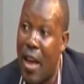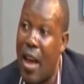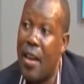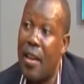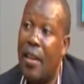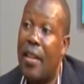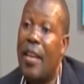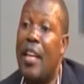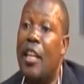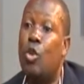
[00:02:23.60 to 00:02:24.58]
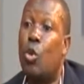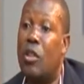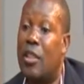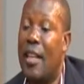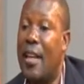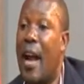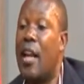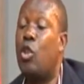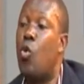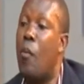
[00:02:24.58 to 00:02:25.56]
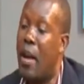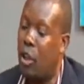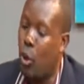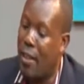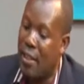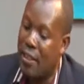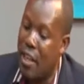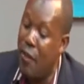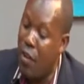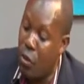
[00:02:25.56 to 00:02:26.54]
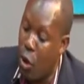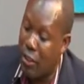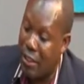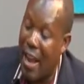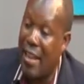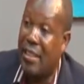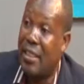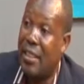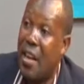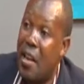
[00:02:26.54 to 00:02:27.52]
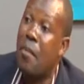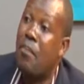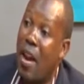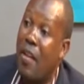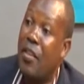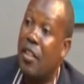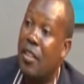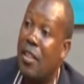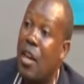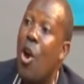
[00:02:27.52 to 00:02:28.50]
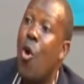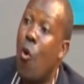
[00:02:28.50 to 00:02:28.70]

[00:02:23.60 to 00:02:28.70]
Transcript: Then it will trigger, it will make sure that even those guys in private